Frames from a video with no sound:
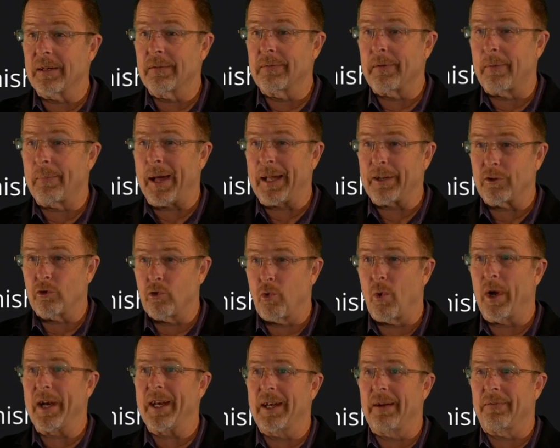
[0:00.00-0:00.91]
of about
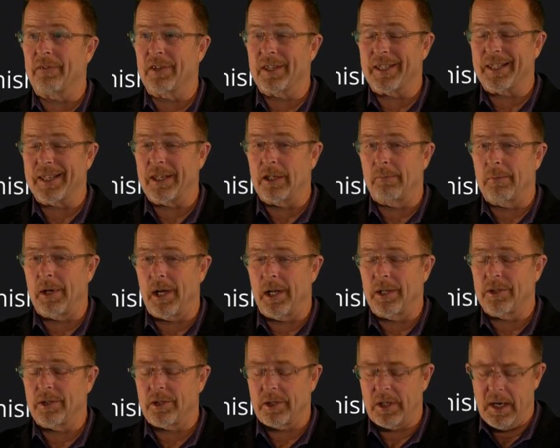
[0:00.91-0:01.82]
20 different single
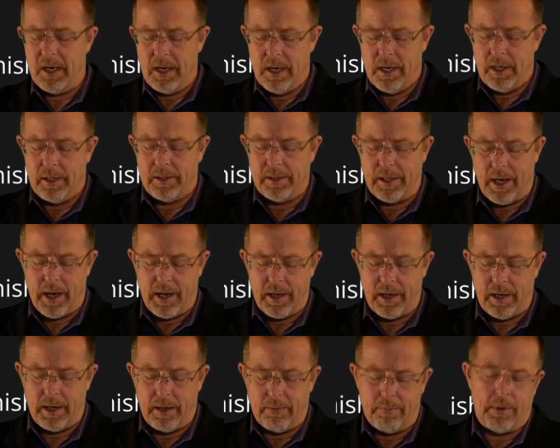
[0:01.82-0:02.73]
malts
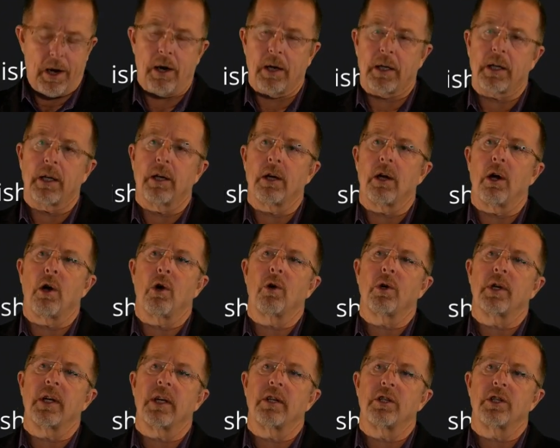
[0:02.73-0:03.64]
done in American
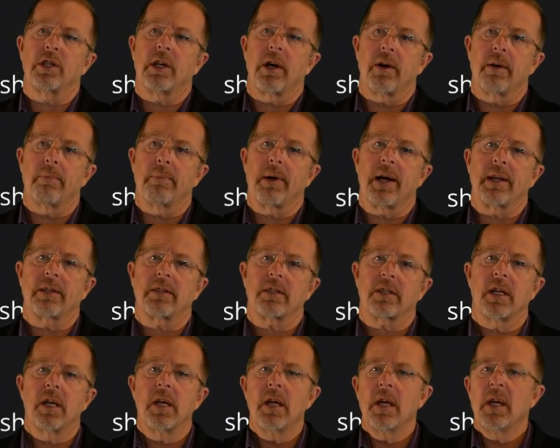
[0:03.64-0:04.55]
oak and sherry
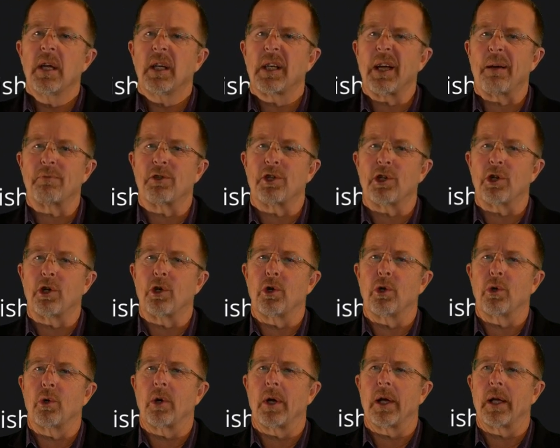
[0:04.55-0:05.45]
butts. Comes to
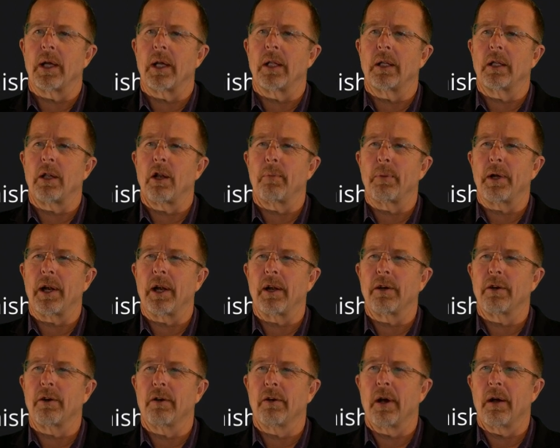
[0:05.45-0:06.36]
you a little bit
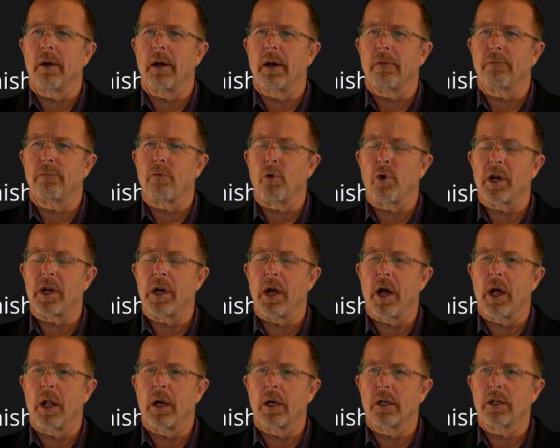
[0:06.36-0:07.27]
under
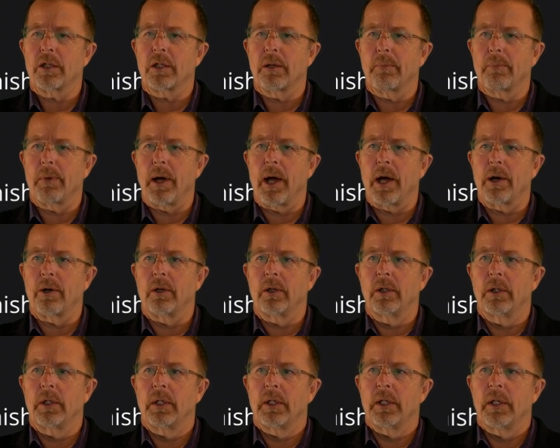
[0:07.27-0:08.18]
$40 a bottle.